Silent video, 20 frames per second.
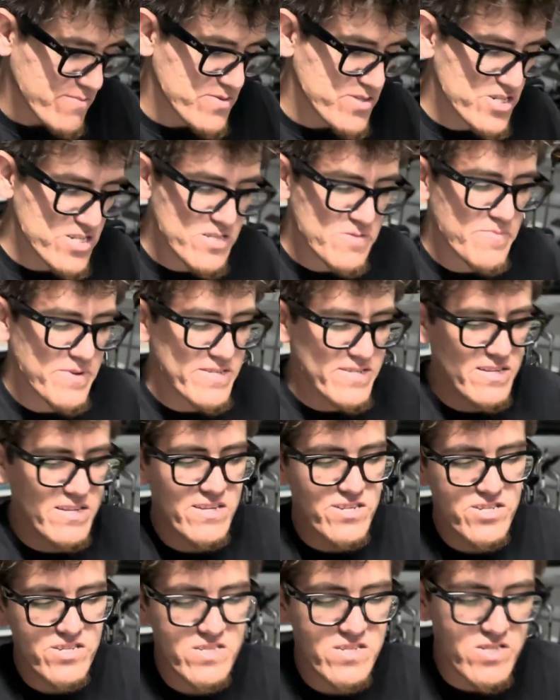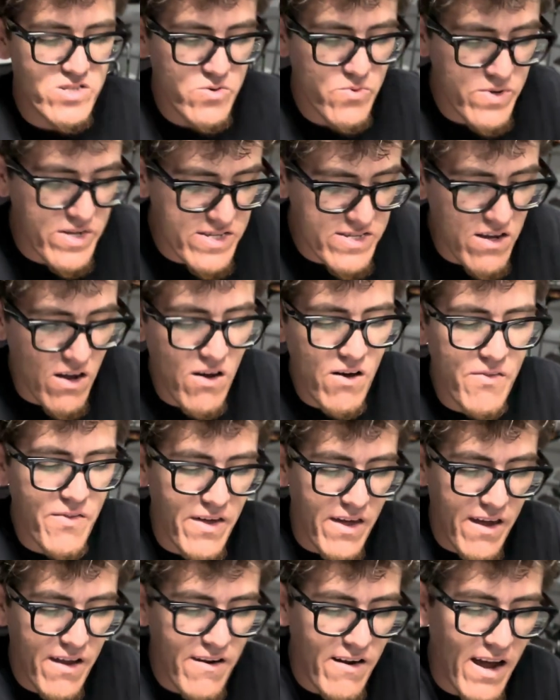Just basically just squeeze all the
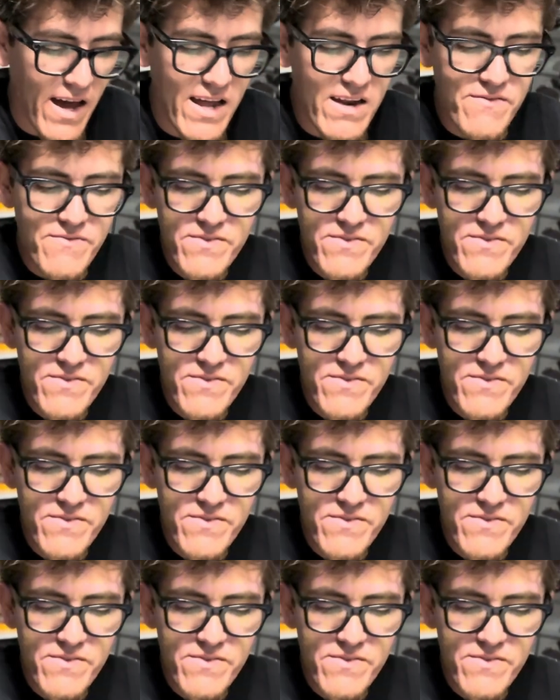air out of